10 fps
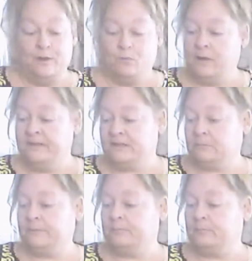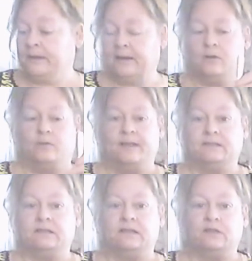Well, I mean, some people may not know.
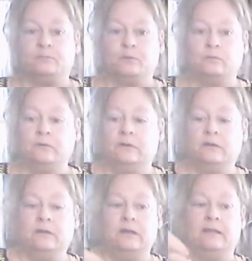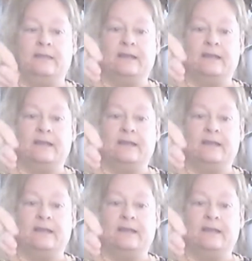That's a teaspoon, and